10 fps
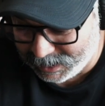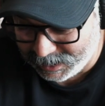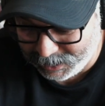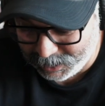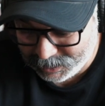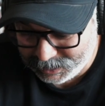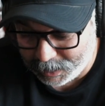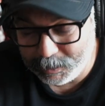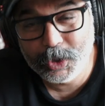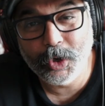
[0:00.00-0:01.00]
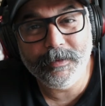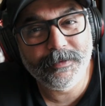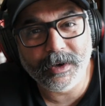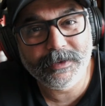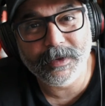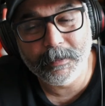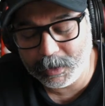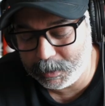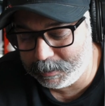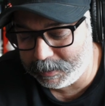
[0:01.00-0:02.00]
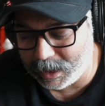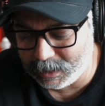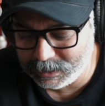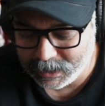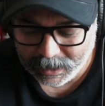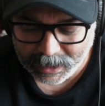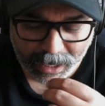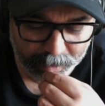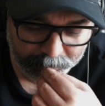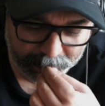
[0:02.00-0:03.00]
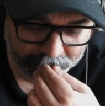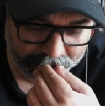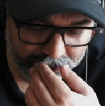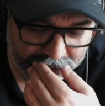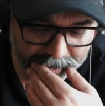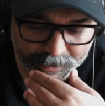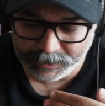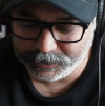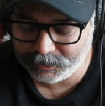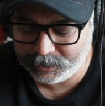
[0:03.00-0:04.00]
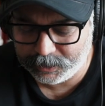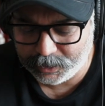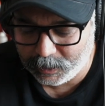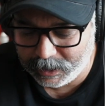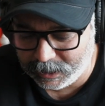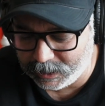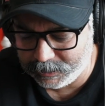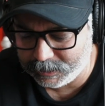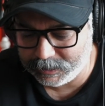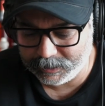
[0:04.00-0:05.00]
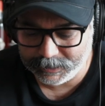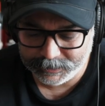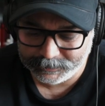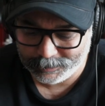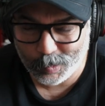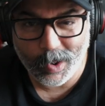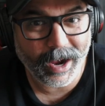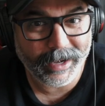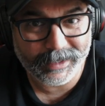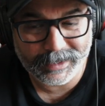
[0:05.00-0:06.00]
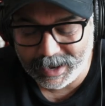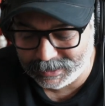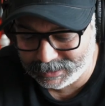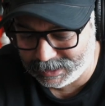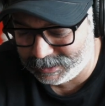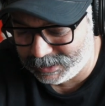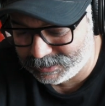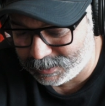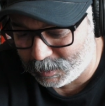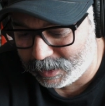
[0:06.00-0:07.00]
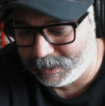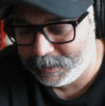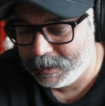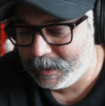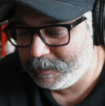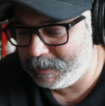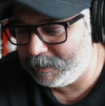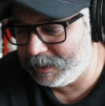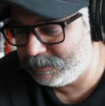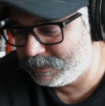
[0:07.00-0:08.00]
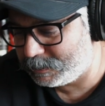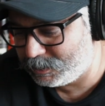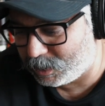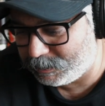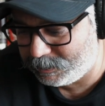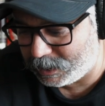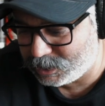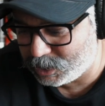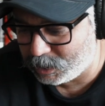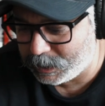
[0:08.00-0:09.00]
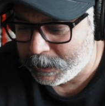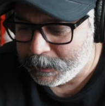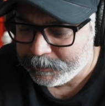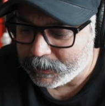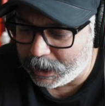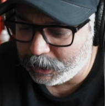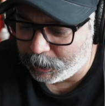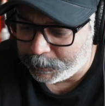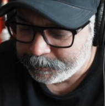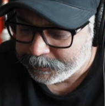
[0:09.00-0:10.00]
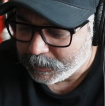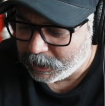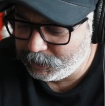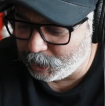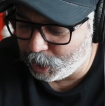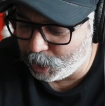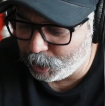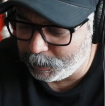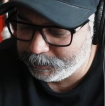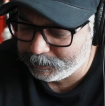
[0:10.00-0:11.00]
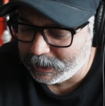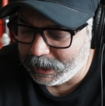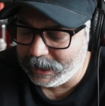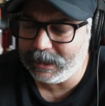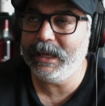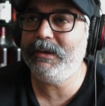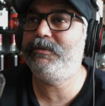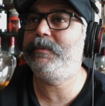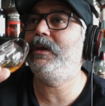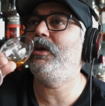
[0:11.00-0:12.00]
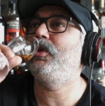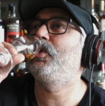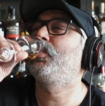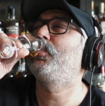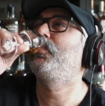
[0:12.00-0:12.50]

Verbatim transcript: uh, you know some good first fill bourbon barrels and maybe uh, throw in another wine cask in there somewhere, maybe even some sort of French oak. I don't know. So it leaves me